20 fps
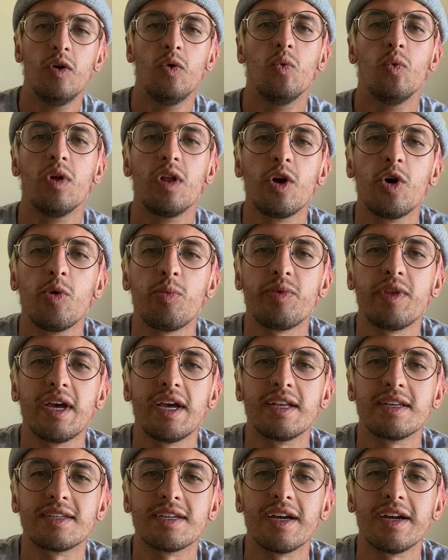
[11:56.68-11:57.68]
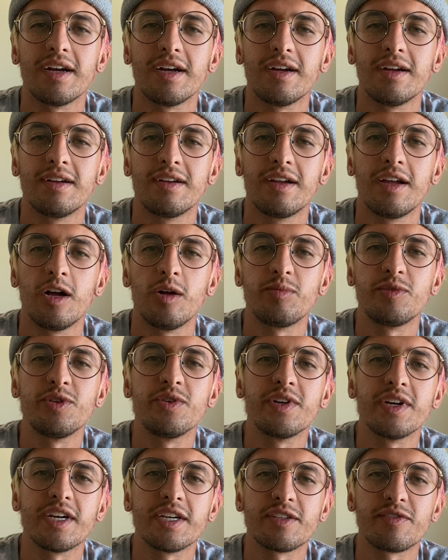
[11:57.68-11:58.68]
Well, I hope that helped you
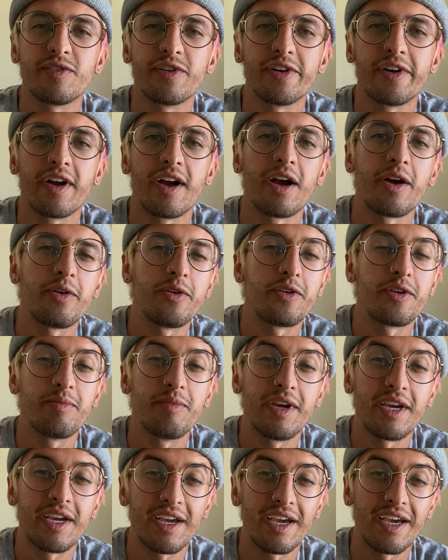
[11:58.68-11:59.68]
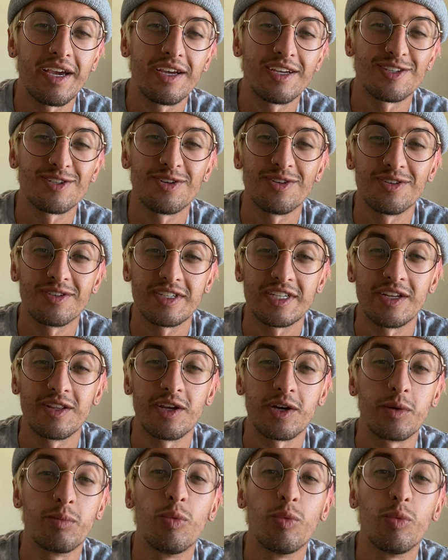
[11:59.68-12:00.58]
guys figure out how you can make a song sound like a